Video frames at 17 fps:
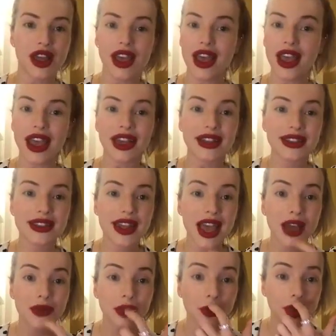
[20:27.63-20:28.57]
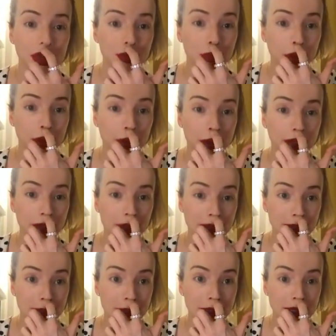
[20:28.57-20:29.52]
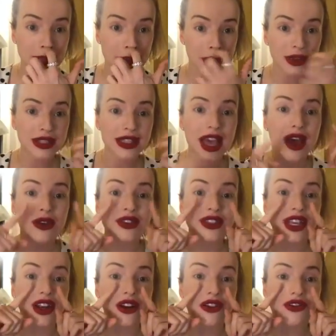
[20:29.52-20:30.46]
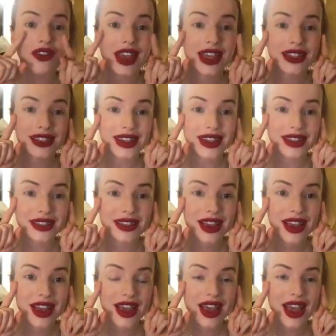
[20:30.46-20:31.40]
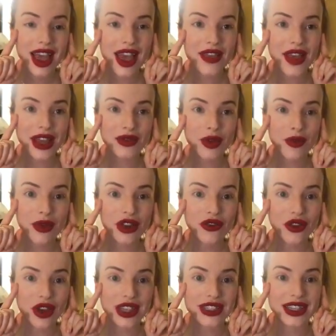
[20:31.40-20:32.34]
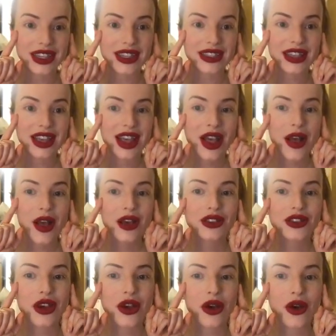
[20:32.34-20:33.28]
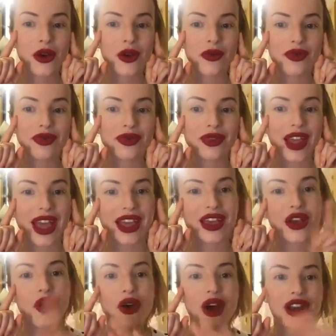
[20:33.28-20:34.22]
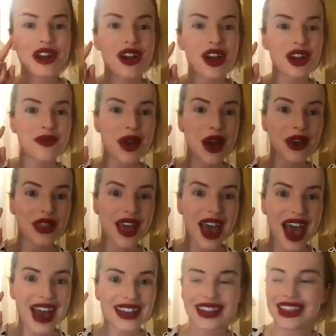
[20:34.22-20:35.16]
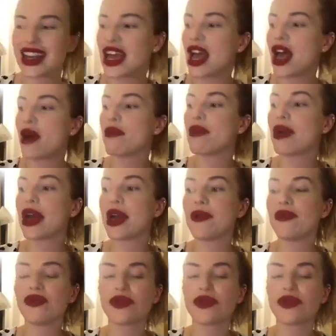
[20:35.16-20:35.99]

Instead, we want to put those loud sounds in our faces. And that's what middle voice is. So I can go on and on about that, but